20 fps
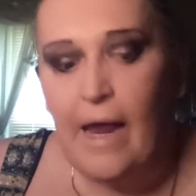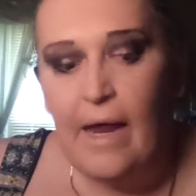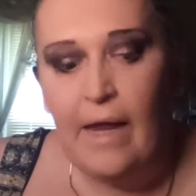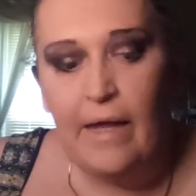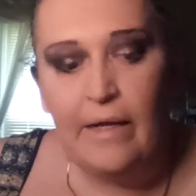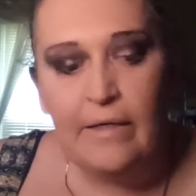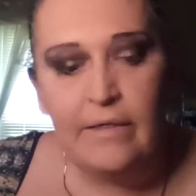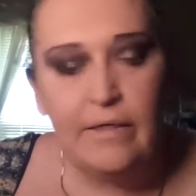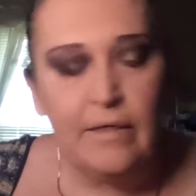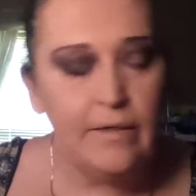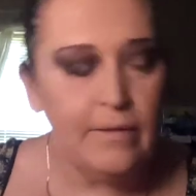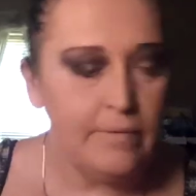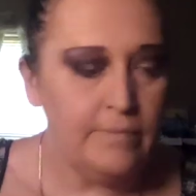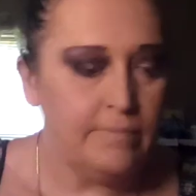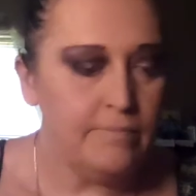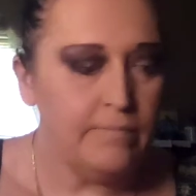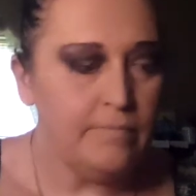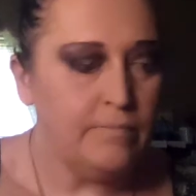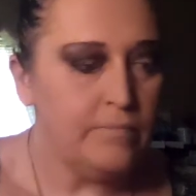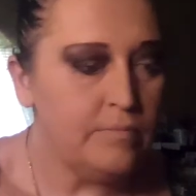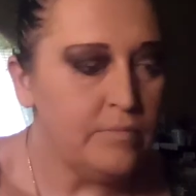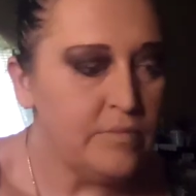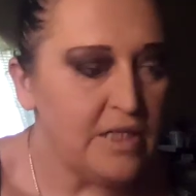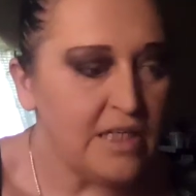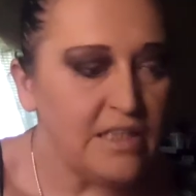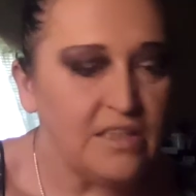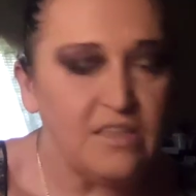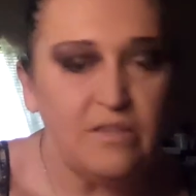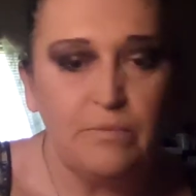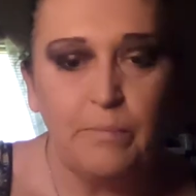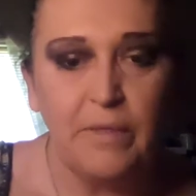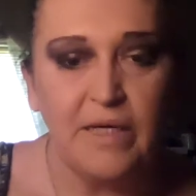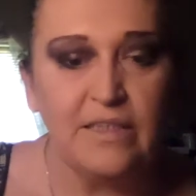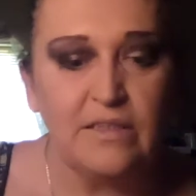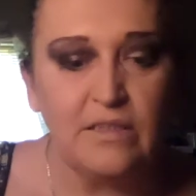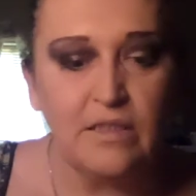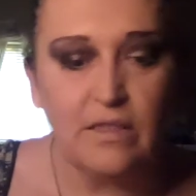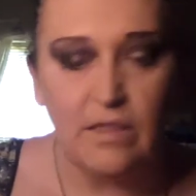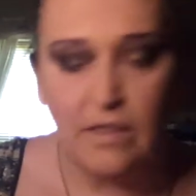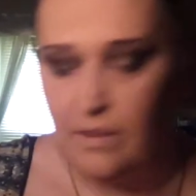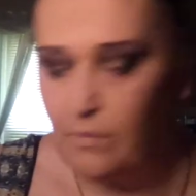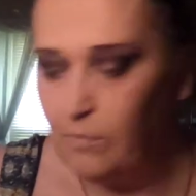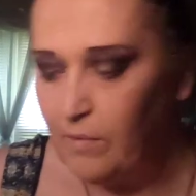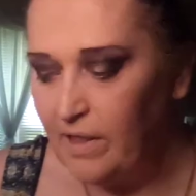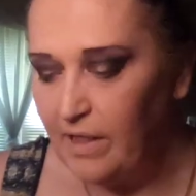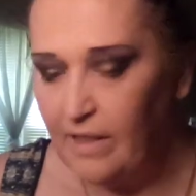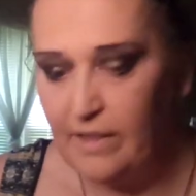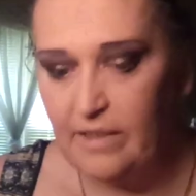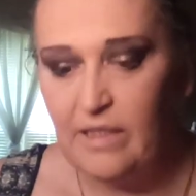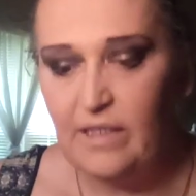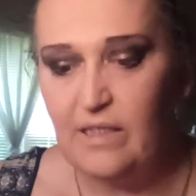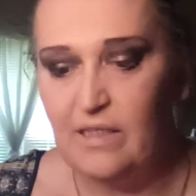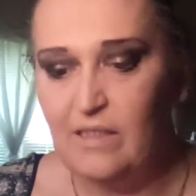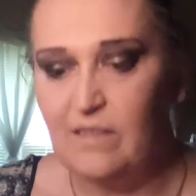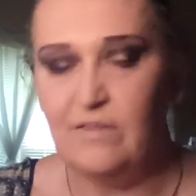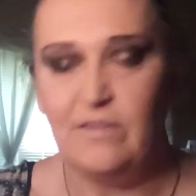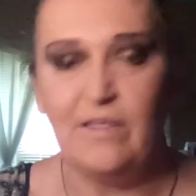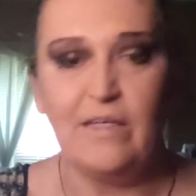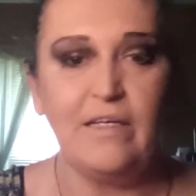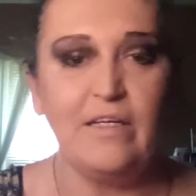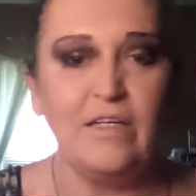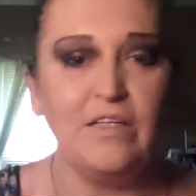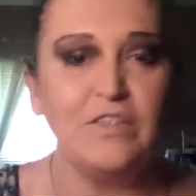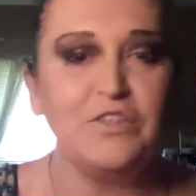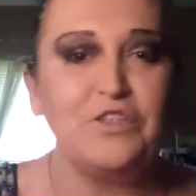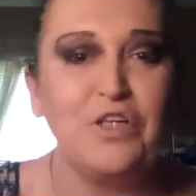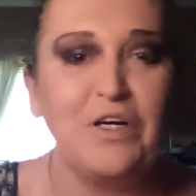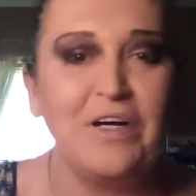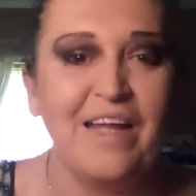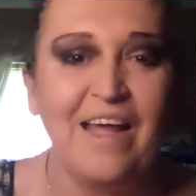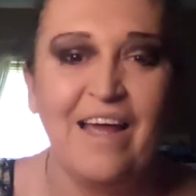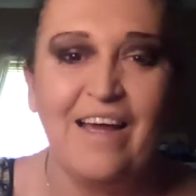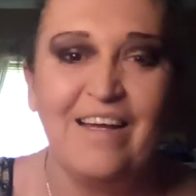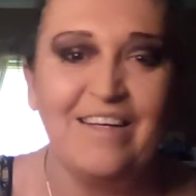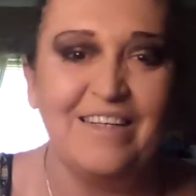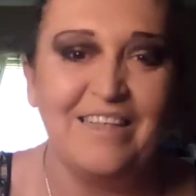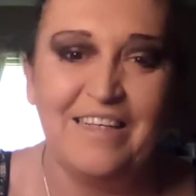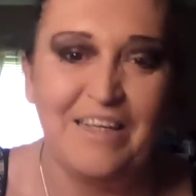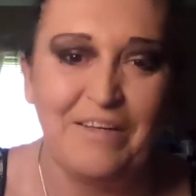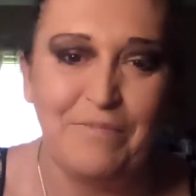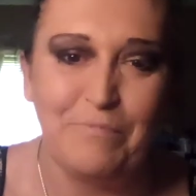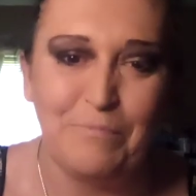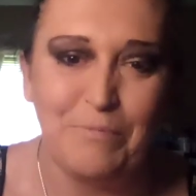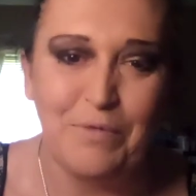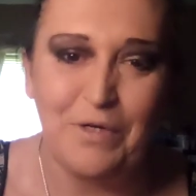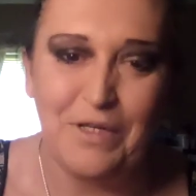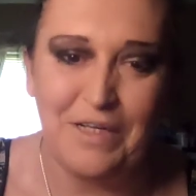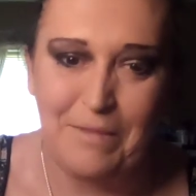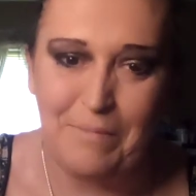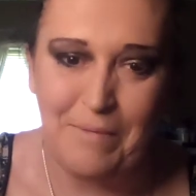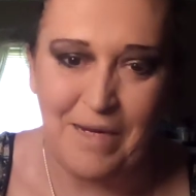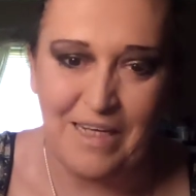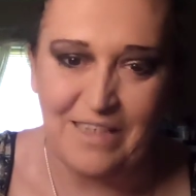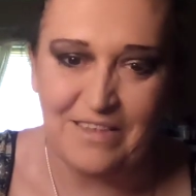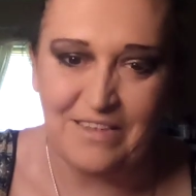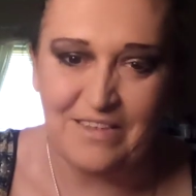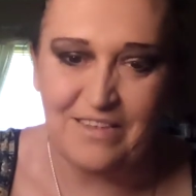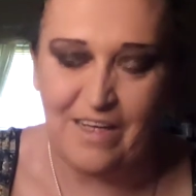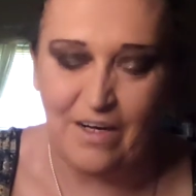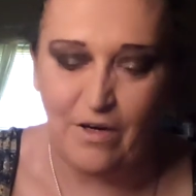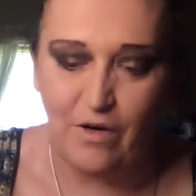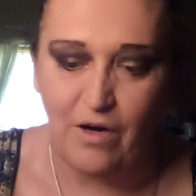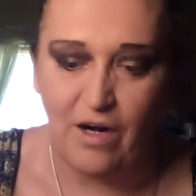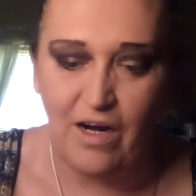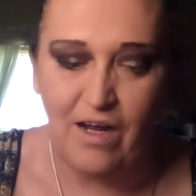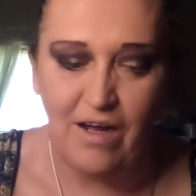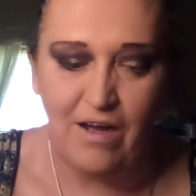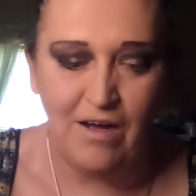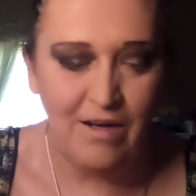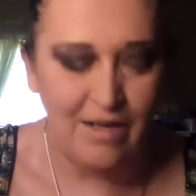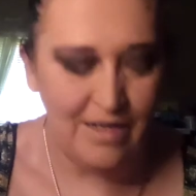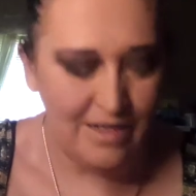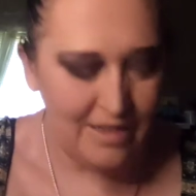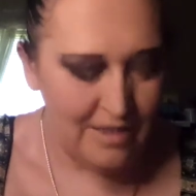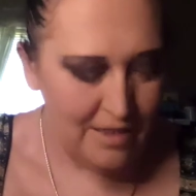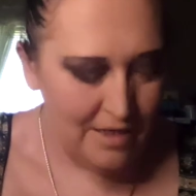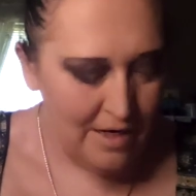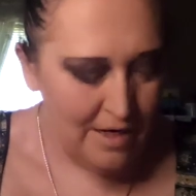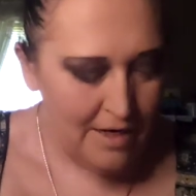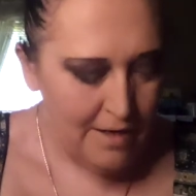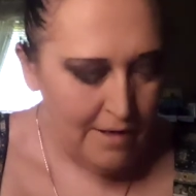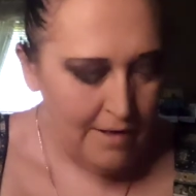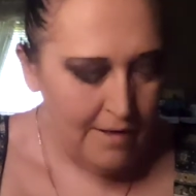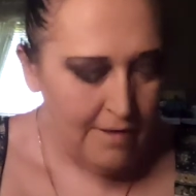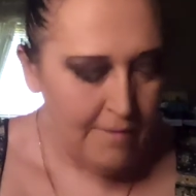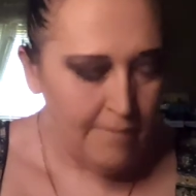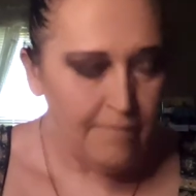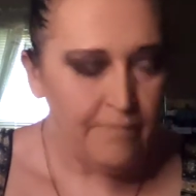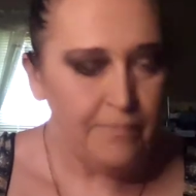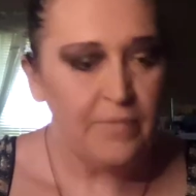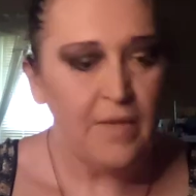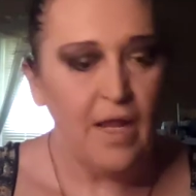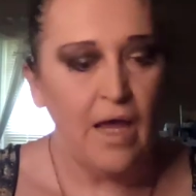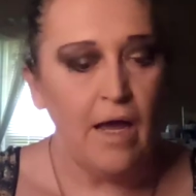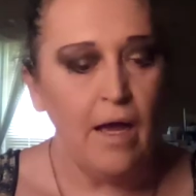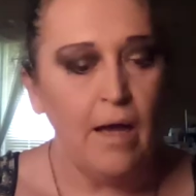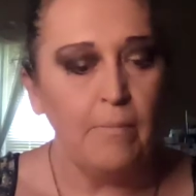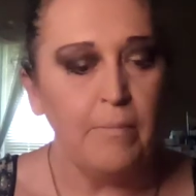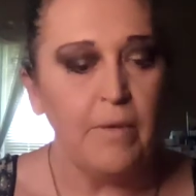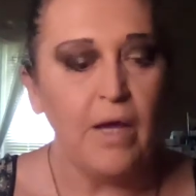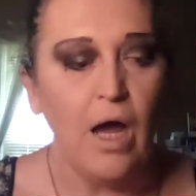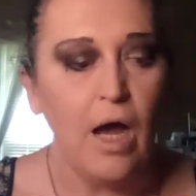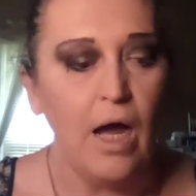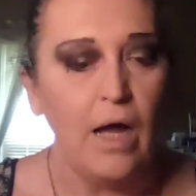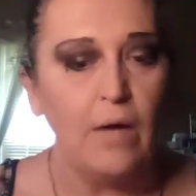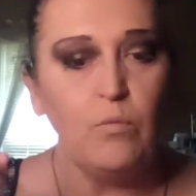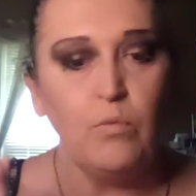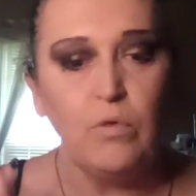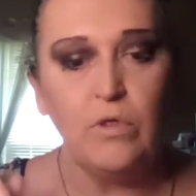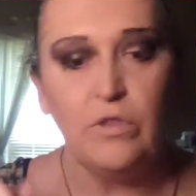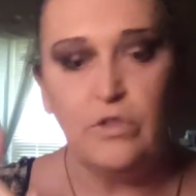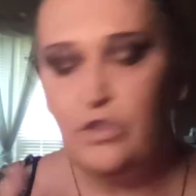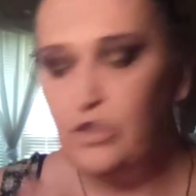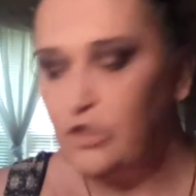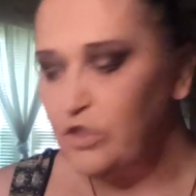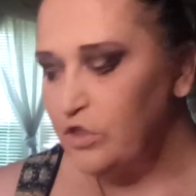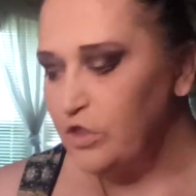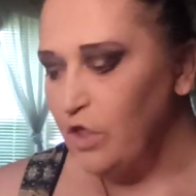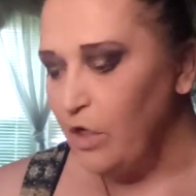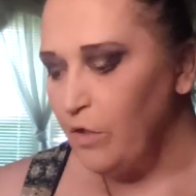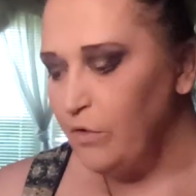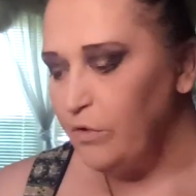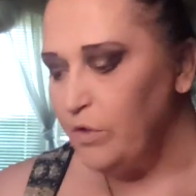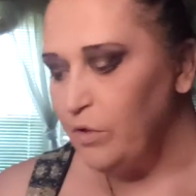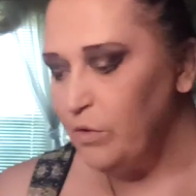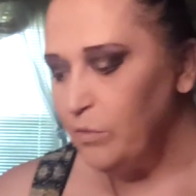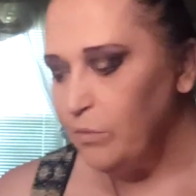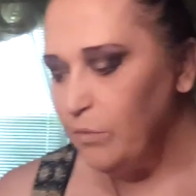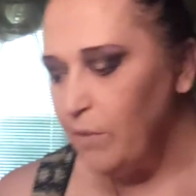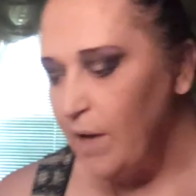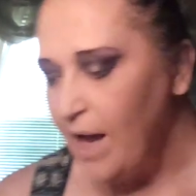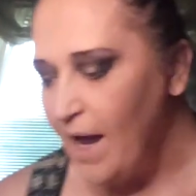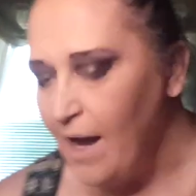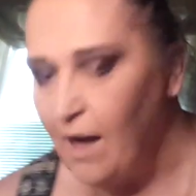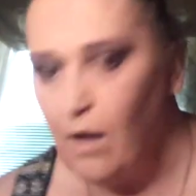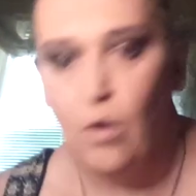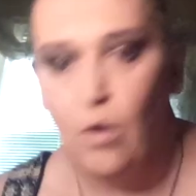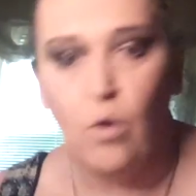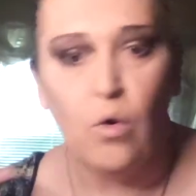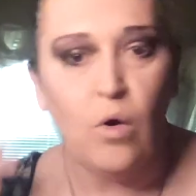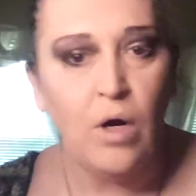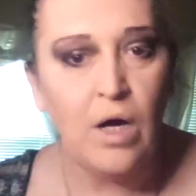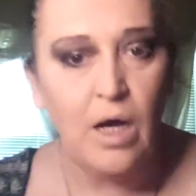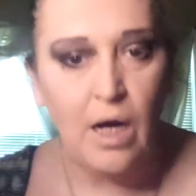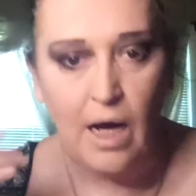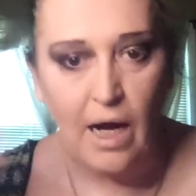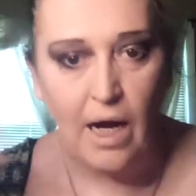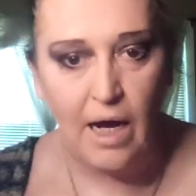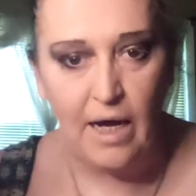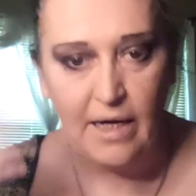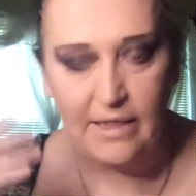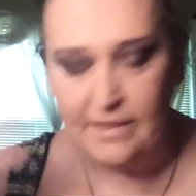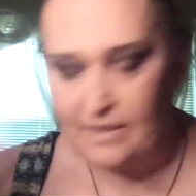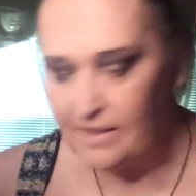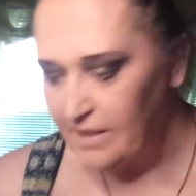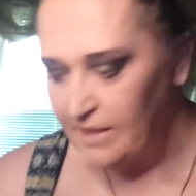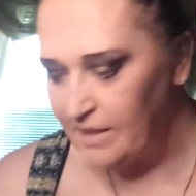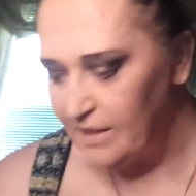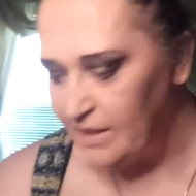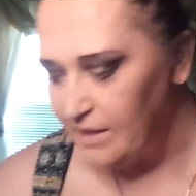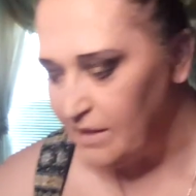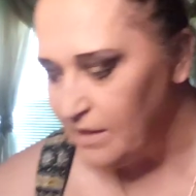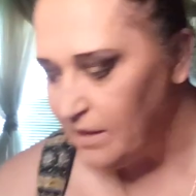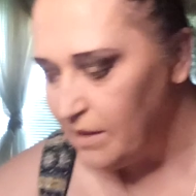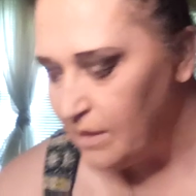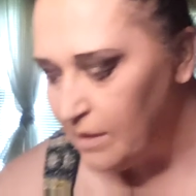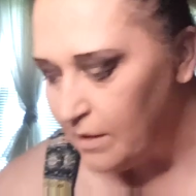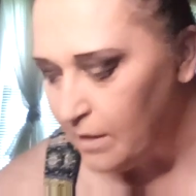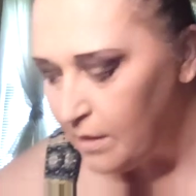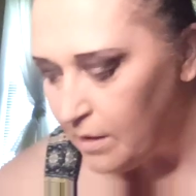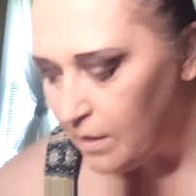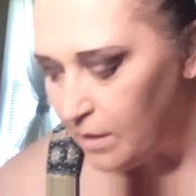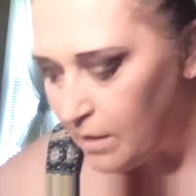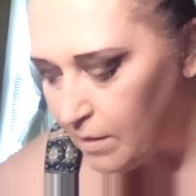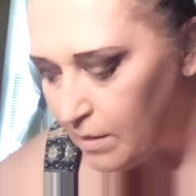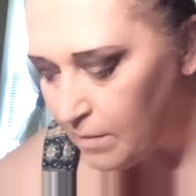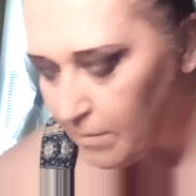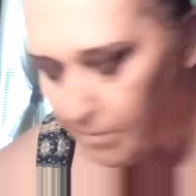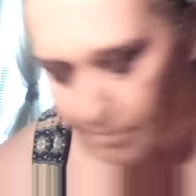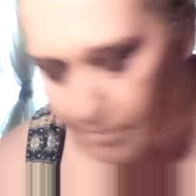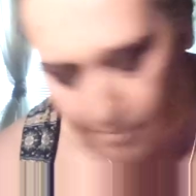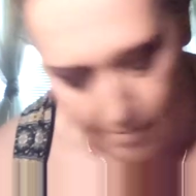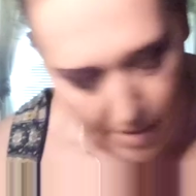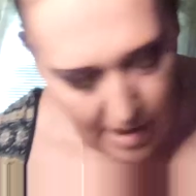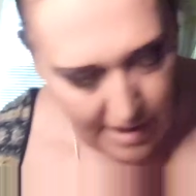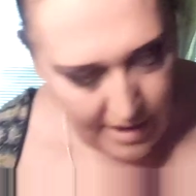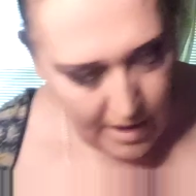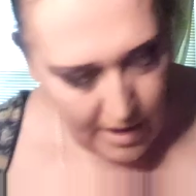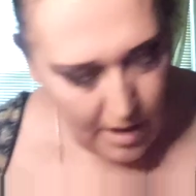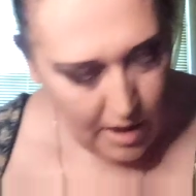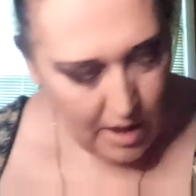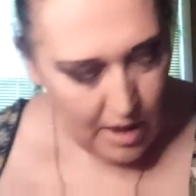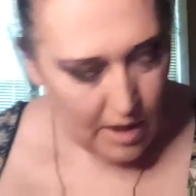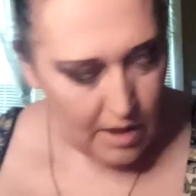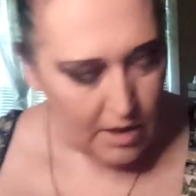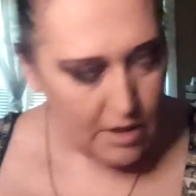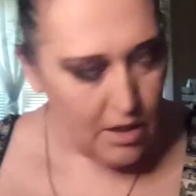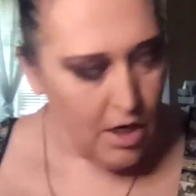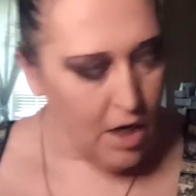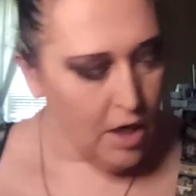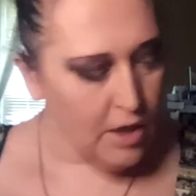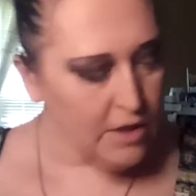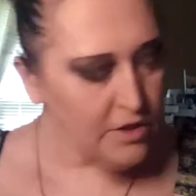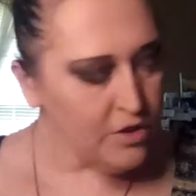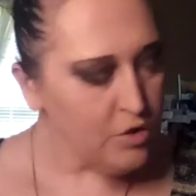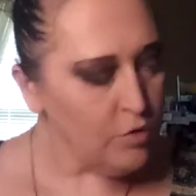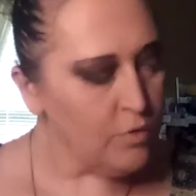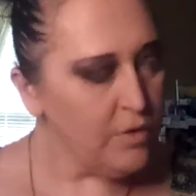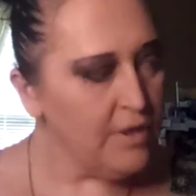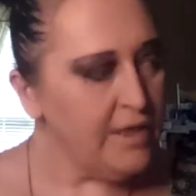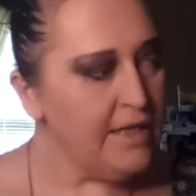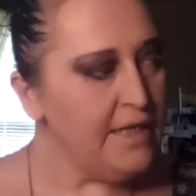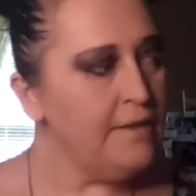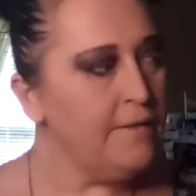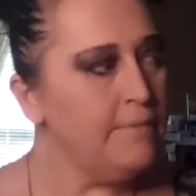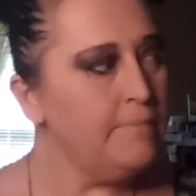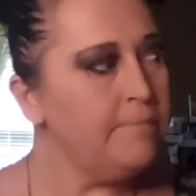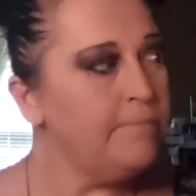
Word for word: And that's basically what I did because like yesterday I didn't even put any mascara on. Um, but I will show you how I did my uh, contouring.